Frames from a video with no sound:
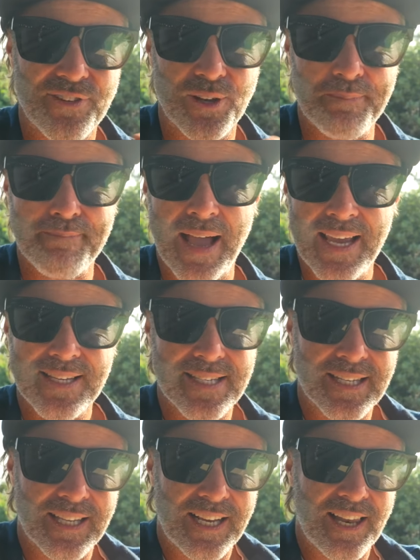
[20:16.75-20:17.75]
feel
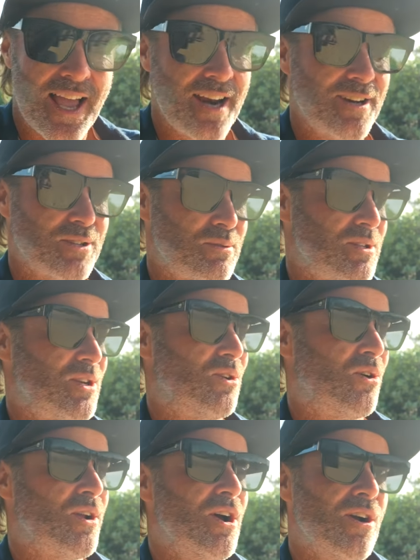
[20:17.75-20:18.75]
amazing. The cloudiness was
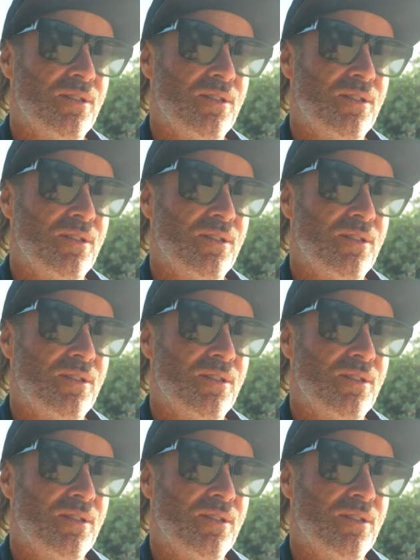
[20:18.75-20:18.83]
gone.